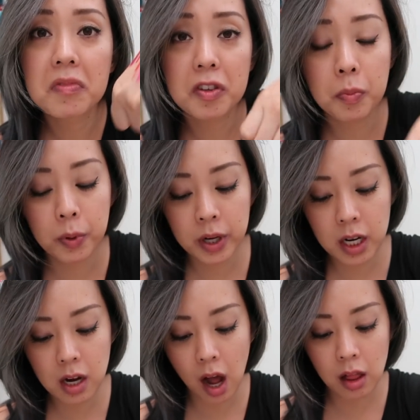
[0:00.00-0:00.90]
It's a
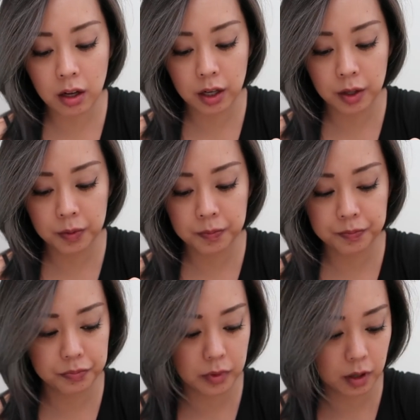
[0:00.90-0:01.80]
pretty color.
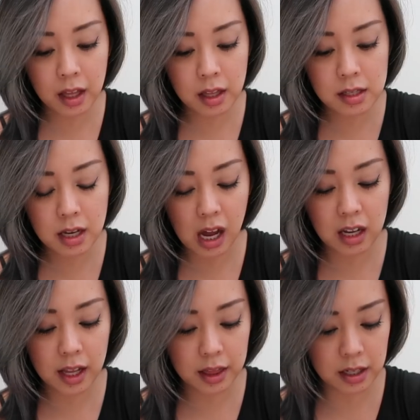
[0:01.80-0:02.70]
I think that's
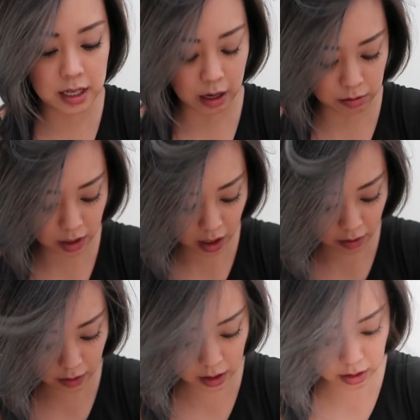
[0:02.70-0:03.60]
kind of like the downside
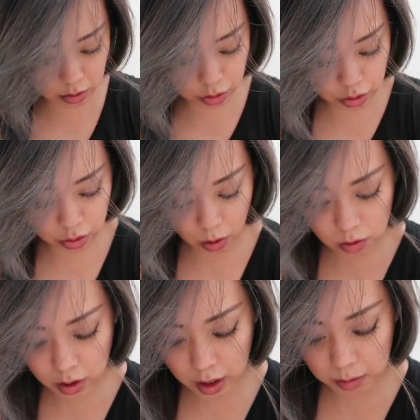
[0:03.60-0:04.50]
of these. They're
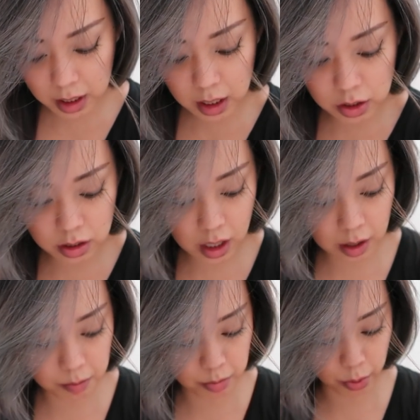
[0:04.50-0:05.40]
so creamy, they just
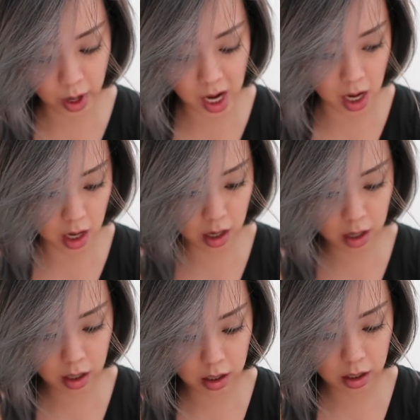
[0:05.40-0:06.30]
kind of
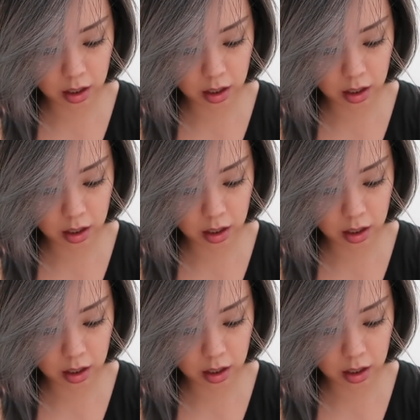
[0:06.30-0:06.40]
break.